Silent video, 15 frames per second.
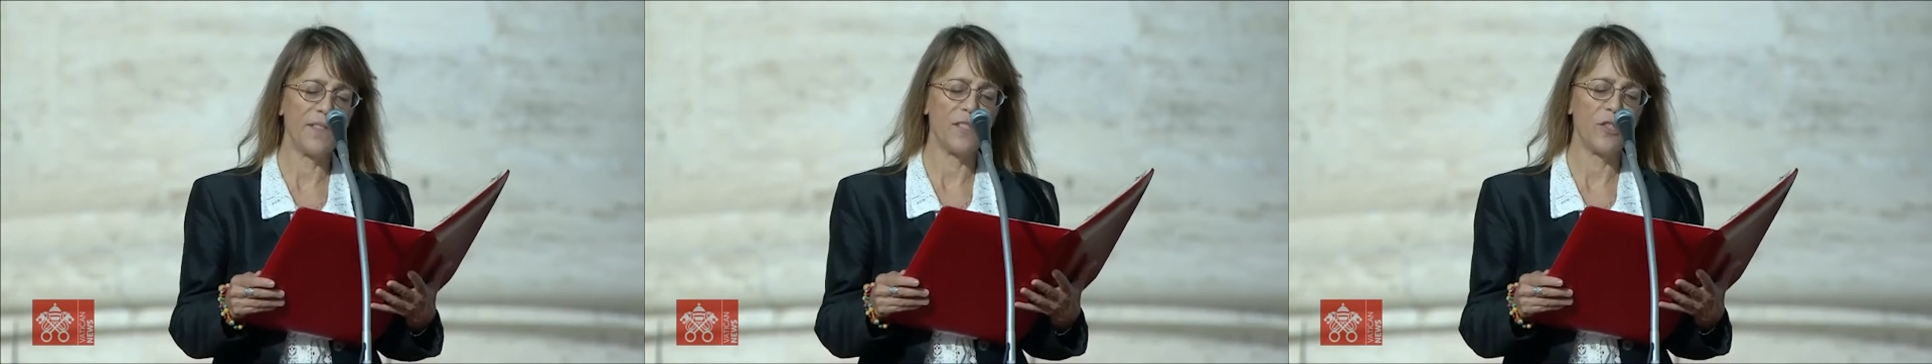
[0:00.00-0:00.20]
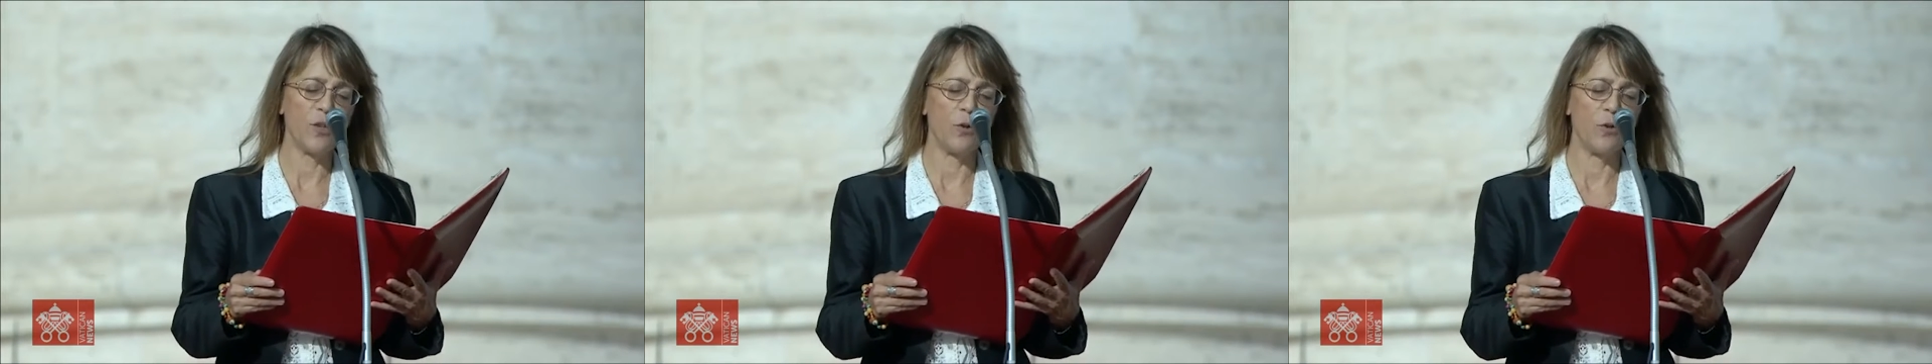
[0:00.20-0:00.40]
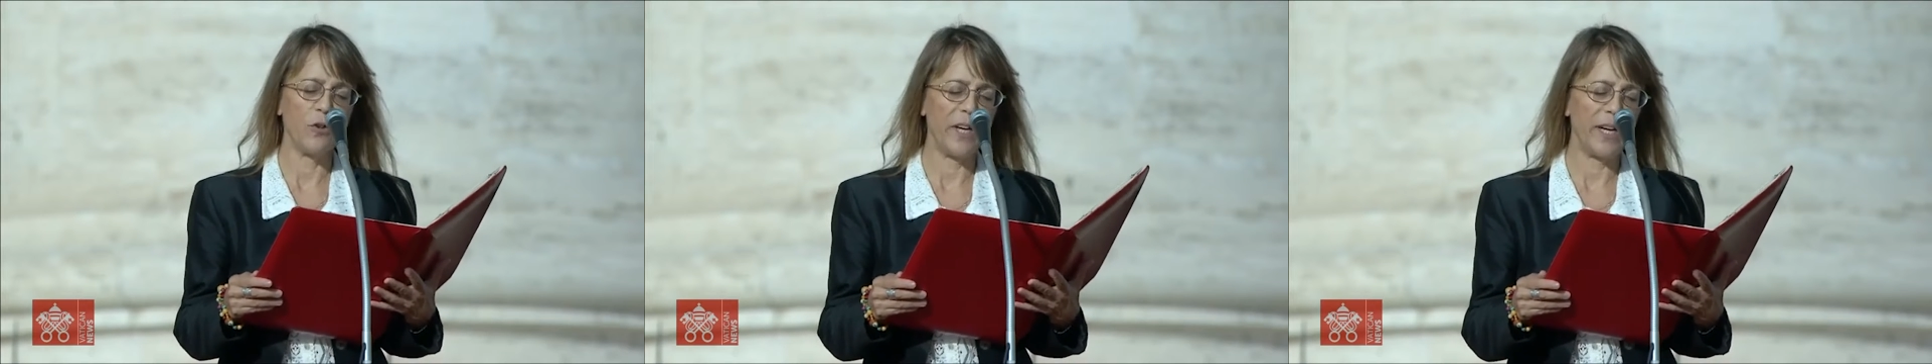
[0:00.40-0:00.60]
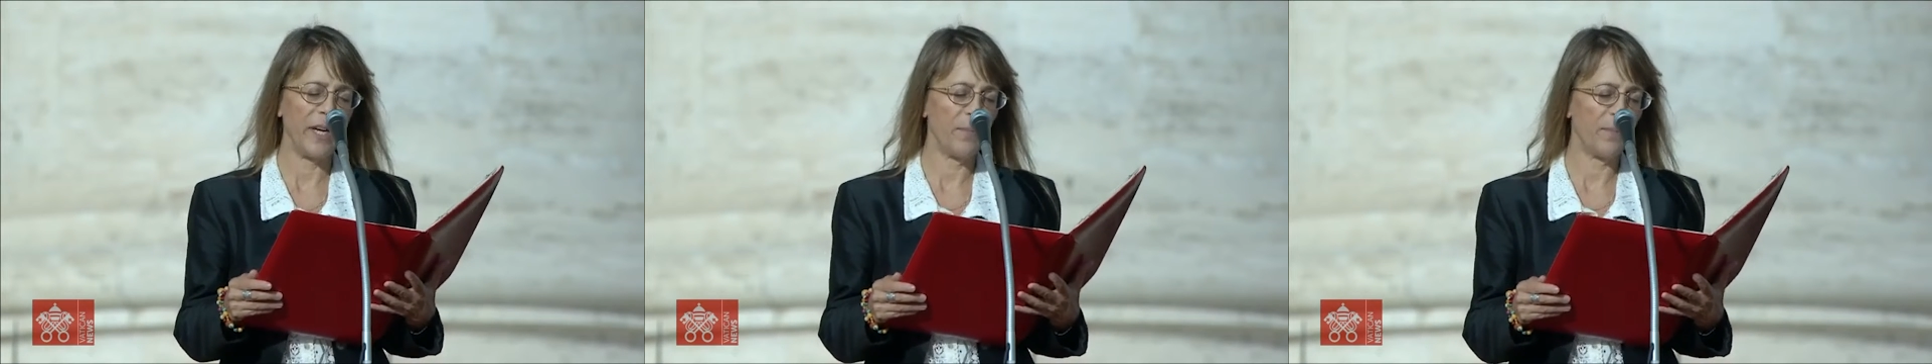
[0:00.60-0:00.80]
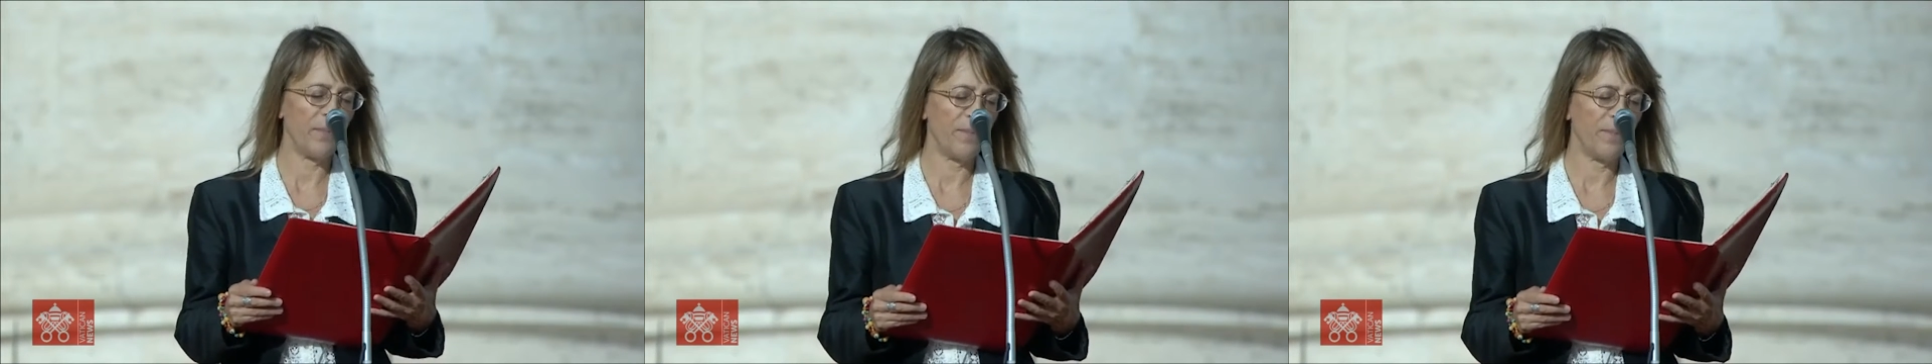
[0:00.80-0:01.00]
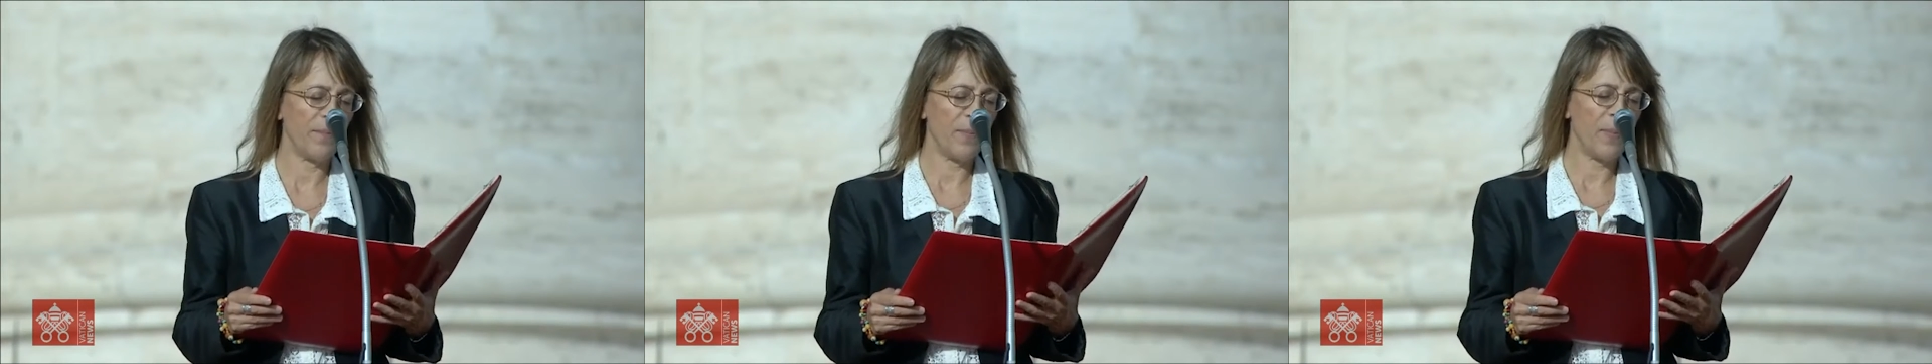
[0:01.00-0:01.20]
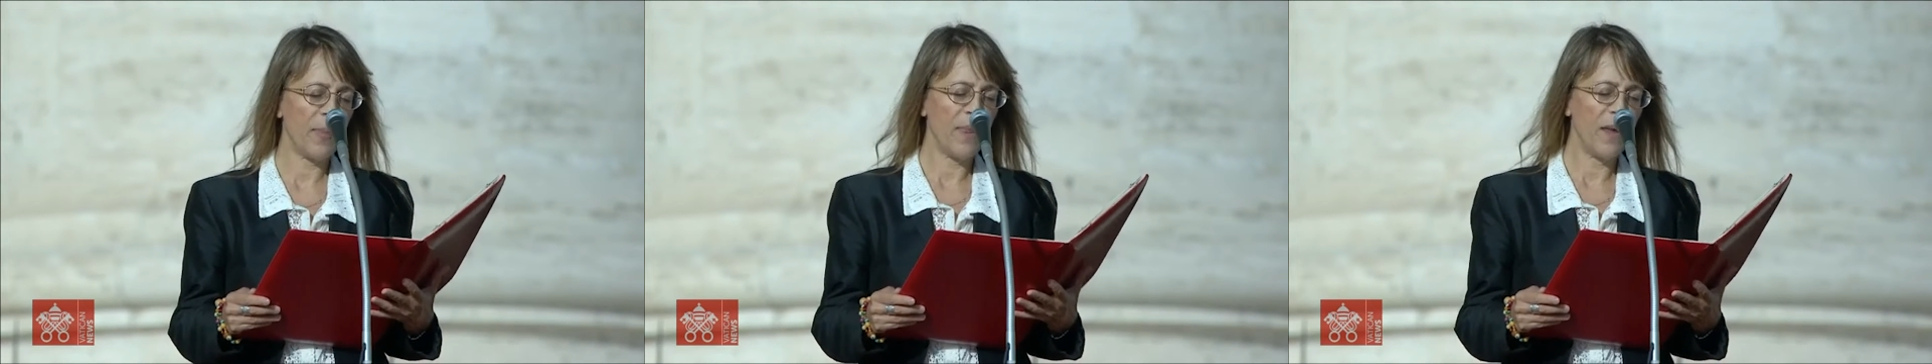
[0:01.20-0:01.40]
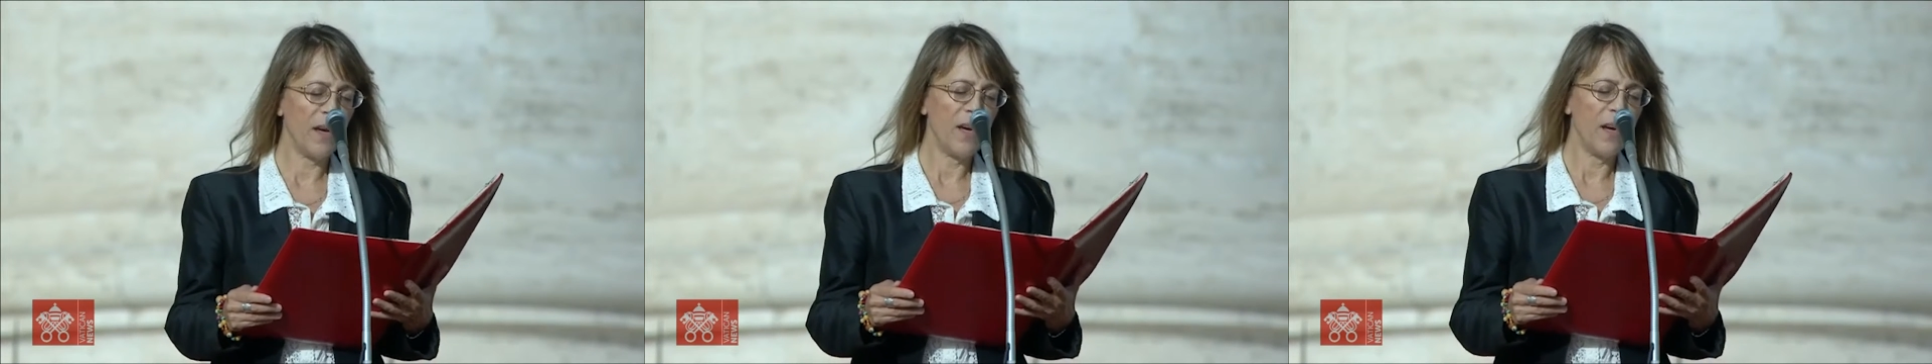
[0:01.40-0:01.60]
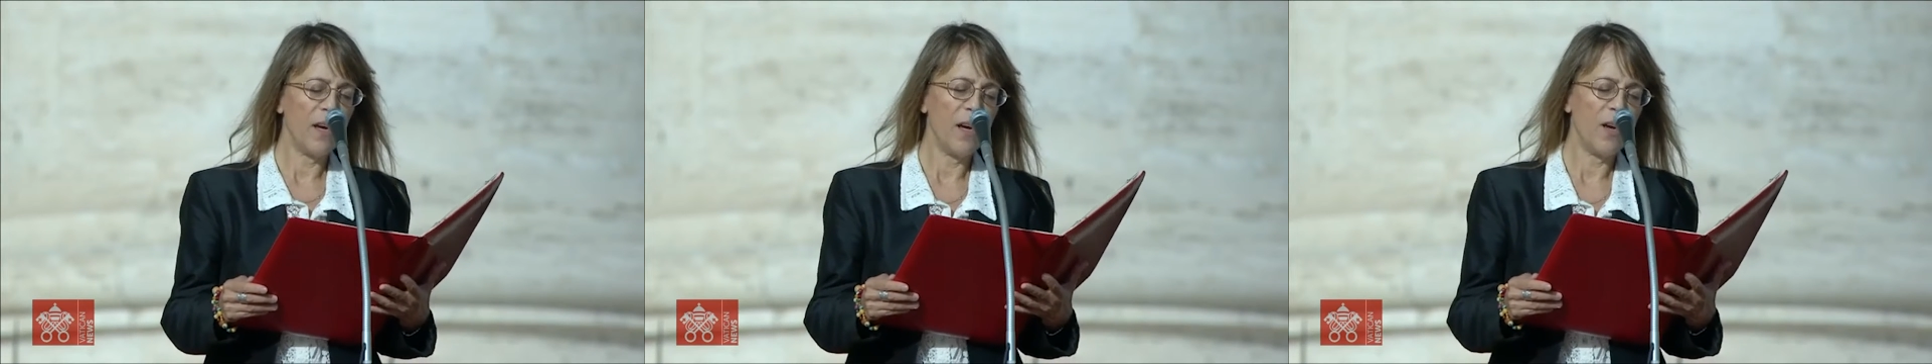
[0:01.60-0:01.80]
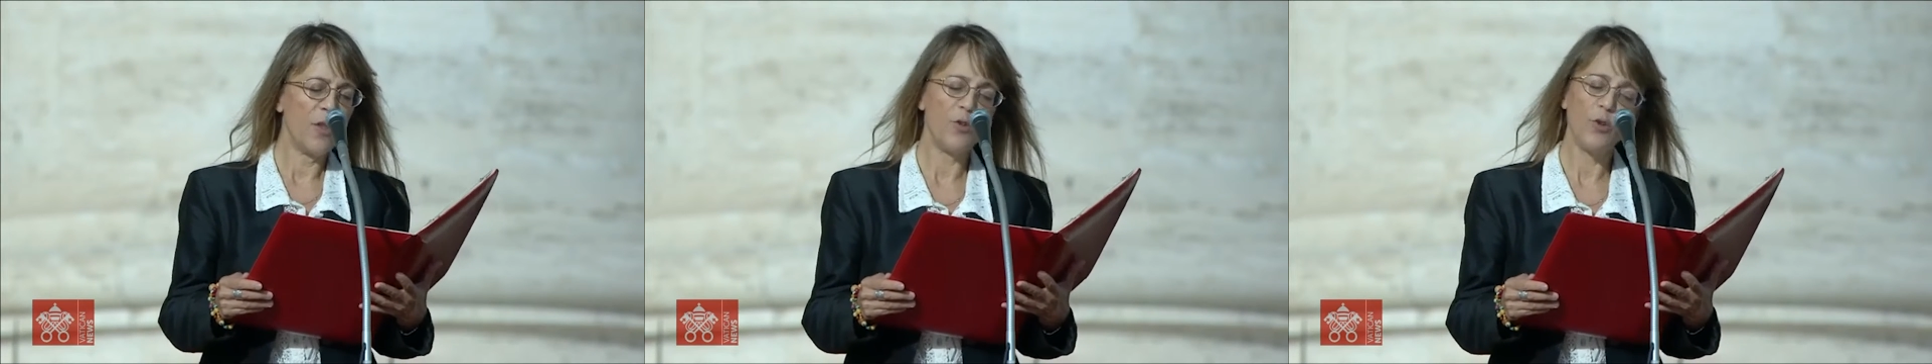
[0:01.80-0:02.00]
story.
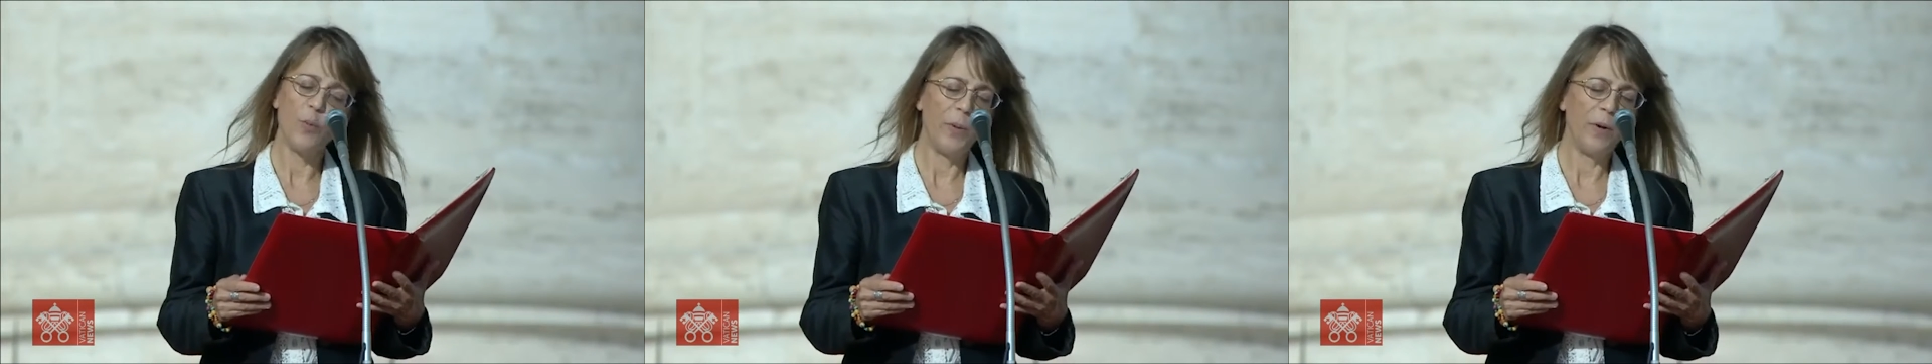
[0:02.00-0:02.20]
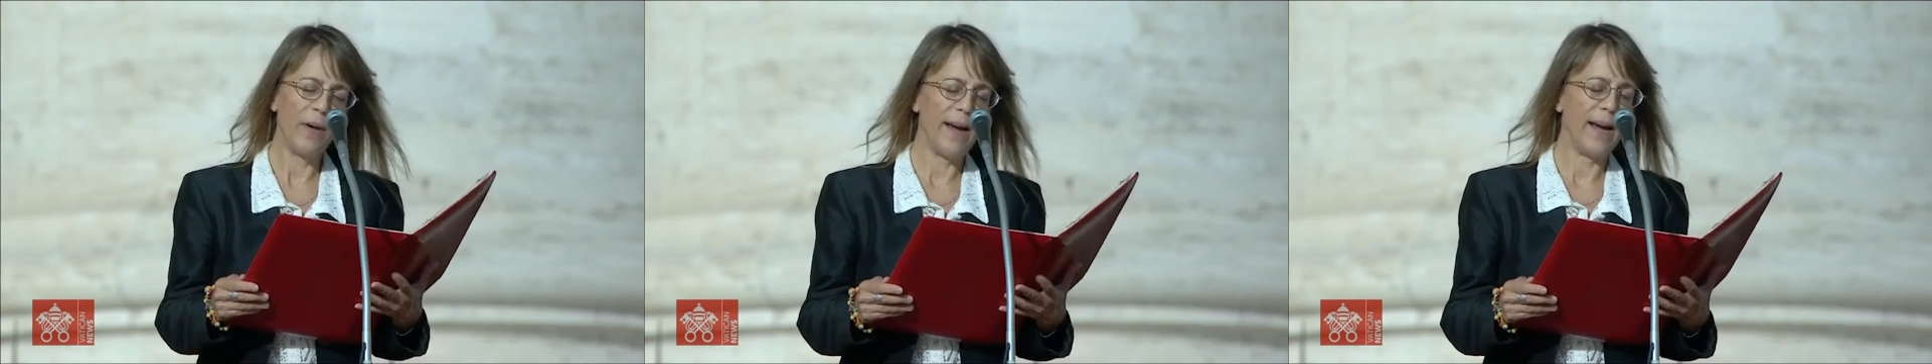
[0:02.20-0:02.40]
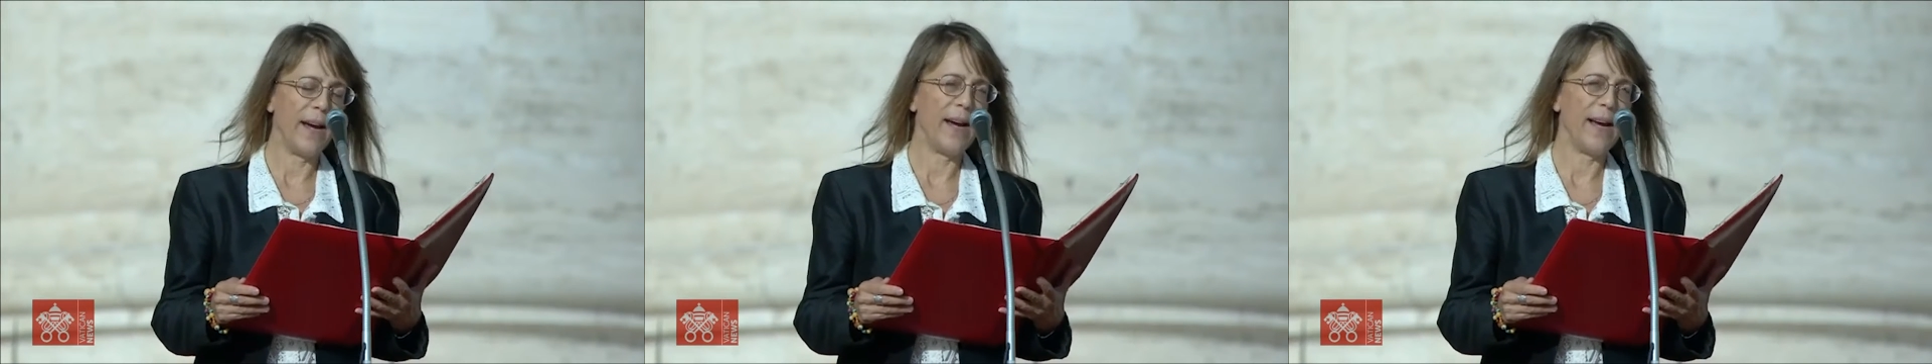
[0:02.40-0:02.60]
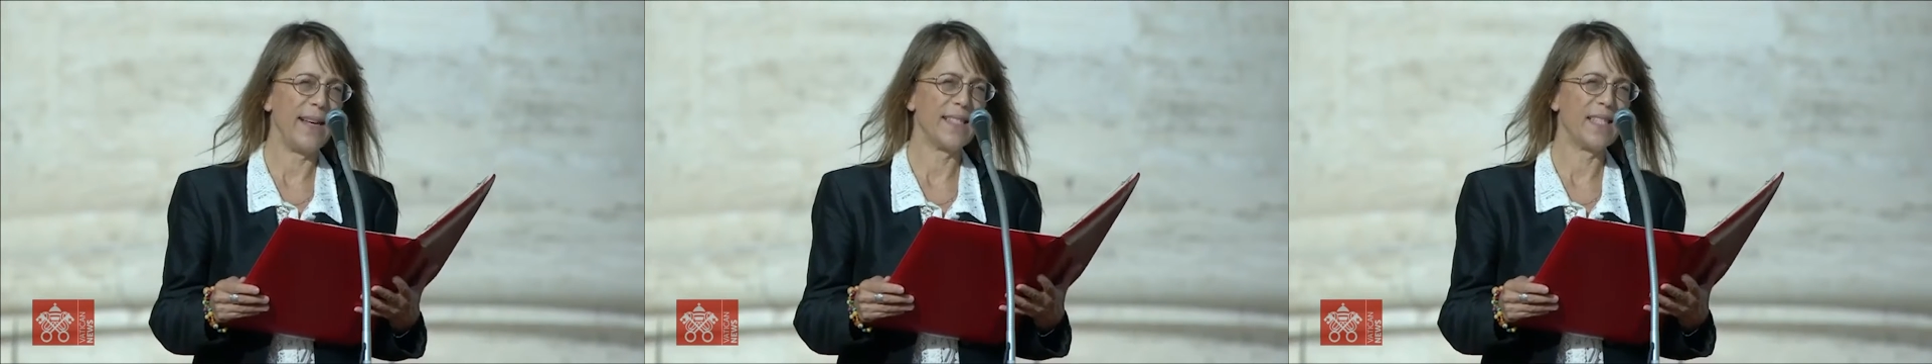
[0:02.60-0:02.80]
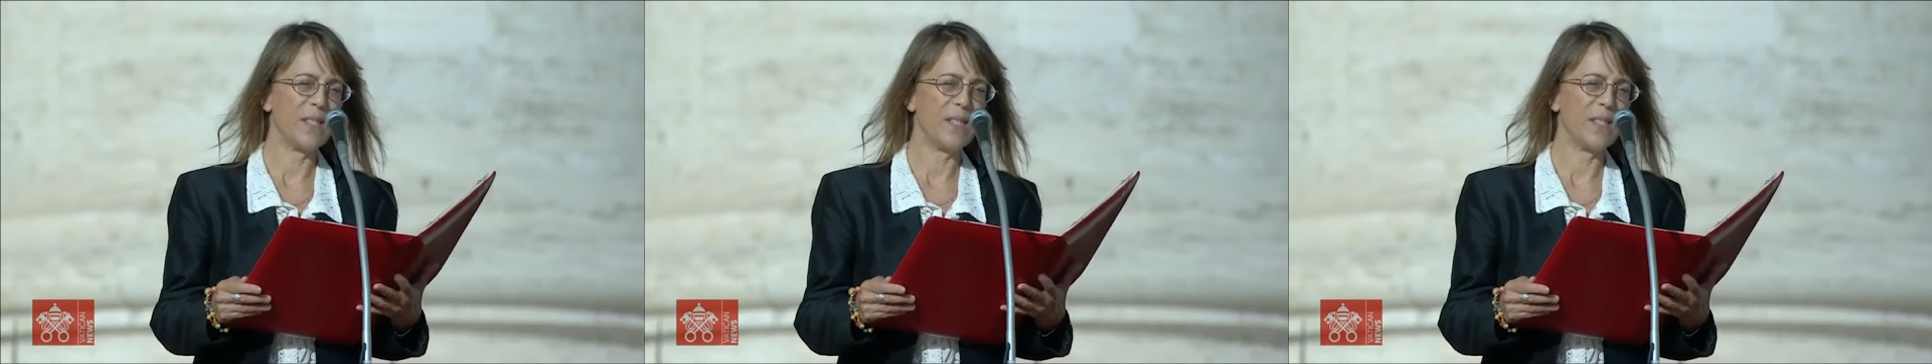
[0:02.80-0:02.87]
Through prayer and